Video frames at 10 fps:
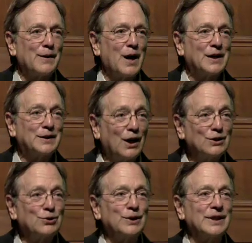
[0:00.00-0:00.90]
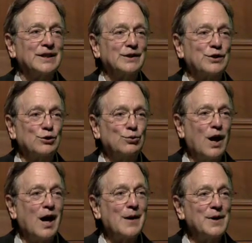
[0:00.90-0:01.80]
Adultery is a
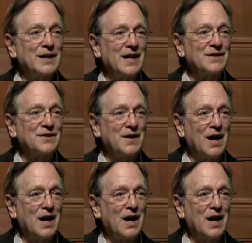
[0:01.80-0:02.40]
crime against